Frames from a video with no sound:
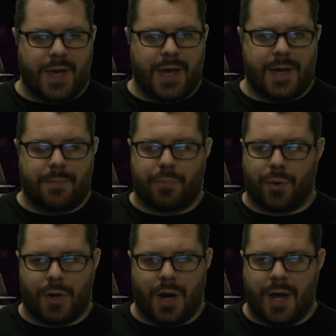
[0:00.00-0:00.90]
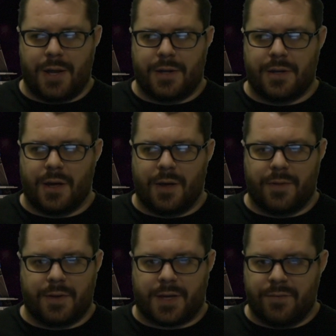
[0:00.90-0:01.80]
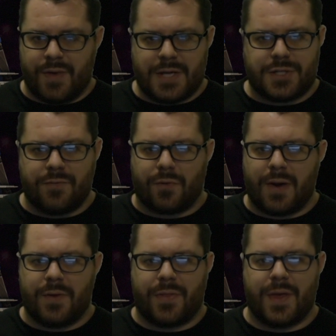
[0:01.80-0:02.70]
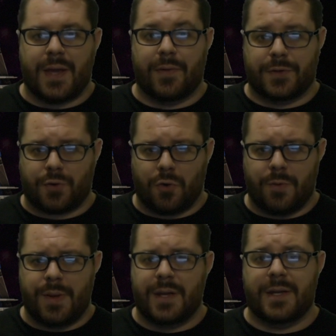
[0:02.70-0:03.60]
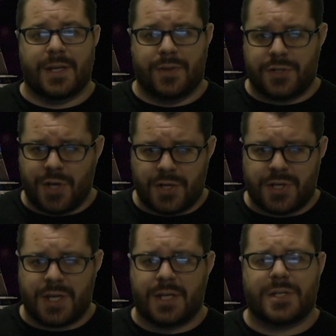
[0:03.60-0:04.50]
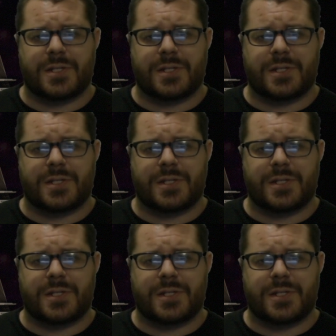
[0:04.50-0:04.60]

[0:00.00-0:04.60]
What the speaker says: they put on the convention for everything and the tournament and did the judging.